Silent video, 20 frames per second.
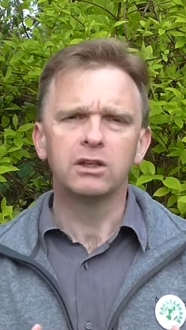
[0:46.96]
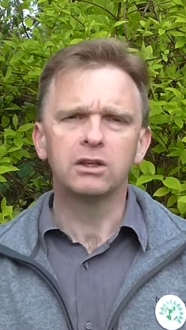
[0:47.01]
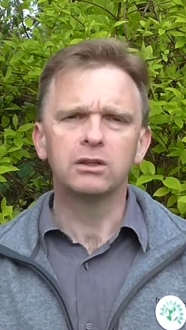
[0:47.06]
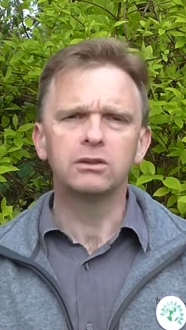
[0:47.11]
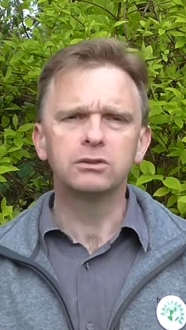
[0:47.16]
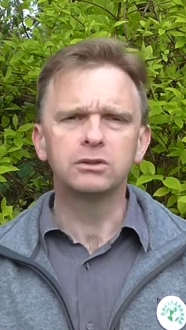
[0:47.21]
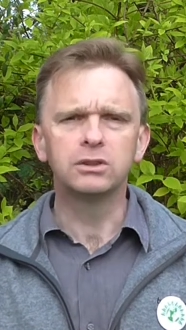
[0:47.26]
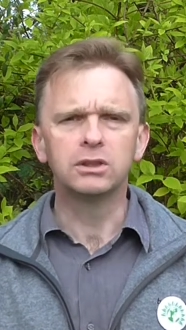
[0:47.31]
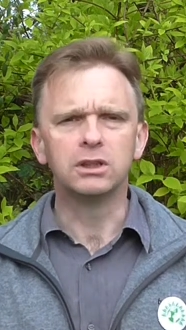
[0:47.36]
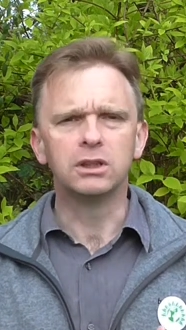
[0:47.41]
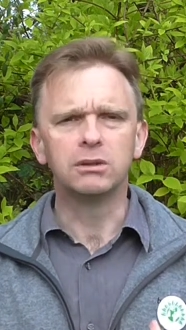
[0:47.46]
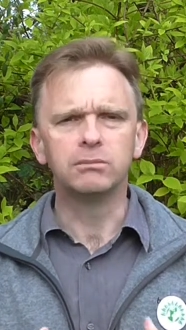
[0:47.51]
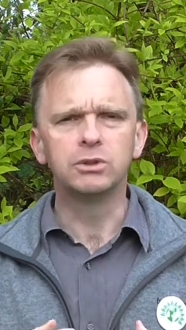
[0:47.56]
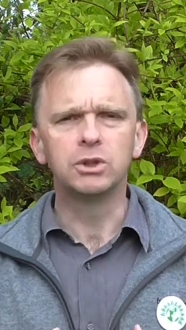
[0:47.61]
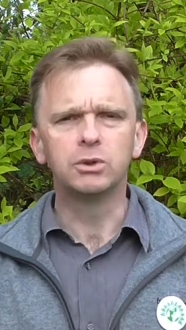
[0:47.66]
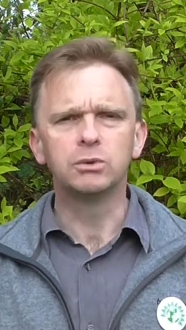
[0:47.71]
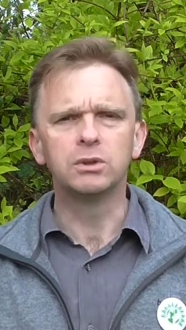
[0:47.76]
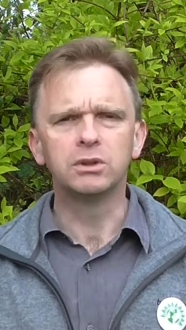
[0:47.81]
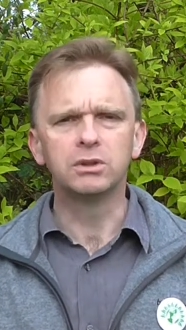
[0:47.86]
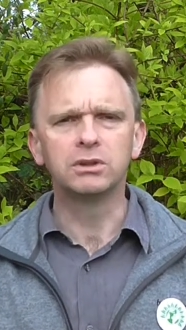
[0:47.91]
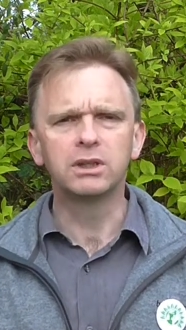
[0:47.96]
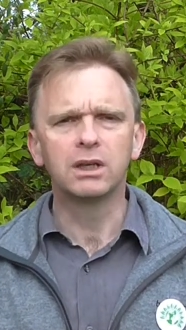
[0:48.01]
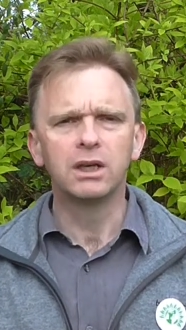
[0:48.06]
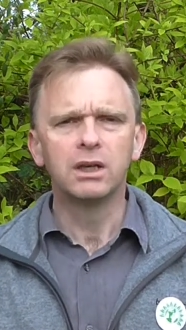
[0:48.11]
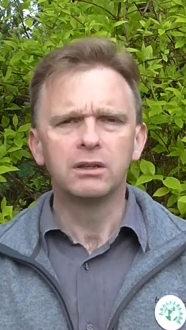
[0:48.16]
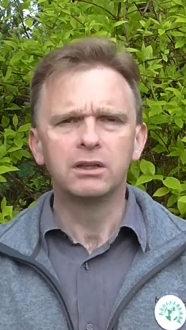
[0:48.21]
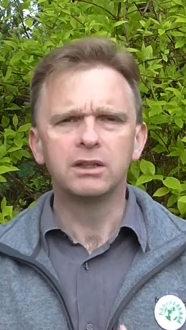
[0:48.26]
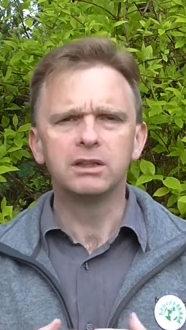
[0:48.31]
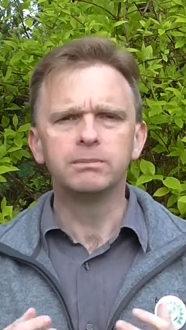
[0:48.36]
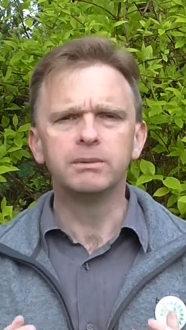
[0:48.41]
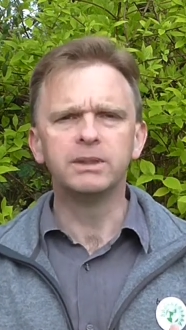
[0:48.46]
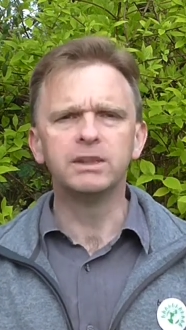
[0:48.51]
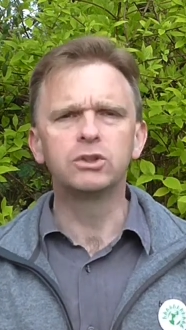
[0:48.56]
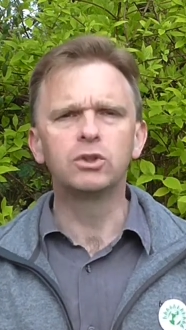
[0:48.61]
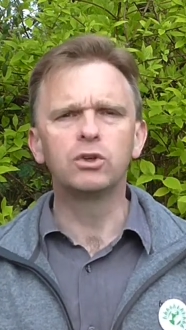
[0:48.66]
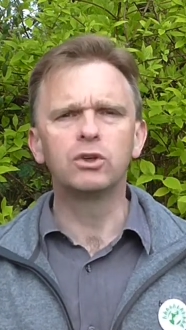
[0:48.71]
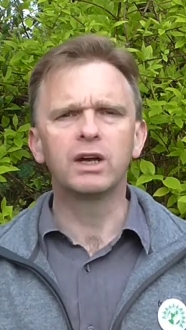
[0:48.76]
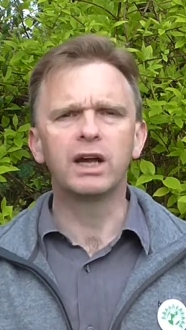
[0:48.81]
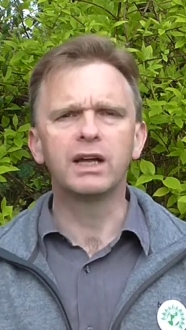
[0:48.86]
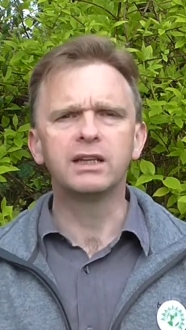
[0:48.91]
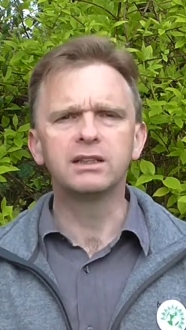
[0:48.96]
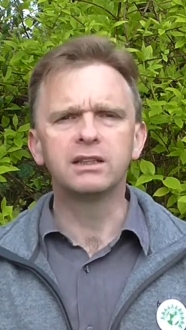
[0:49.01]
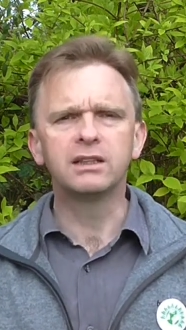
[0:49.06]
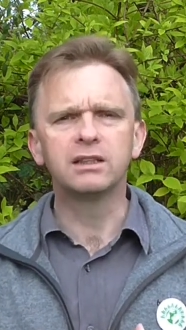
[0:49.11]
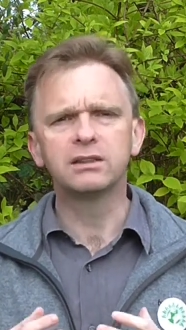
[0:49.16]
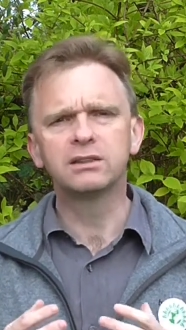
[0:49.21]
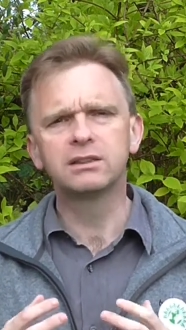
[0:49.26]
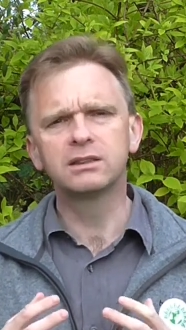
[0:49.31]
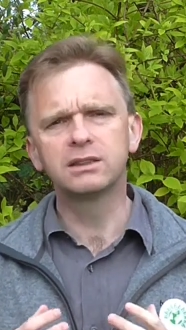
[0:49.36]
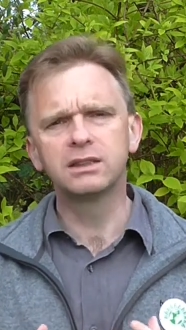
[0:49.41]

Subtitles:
In the long term, to us, this means creating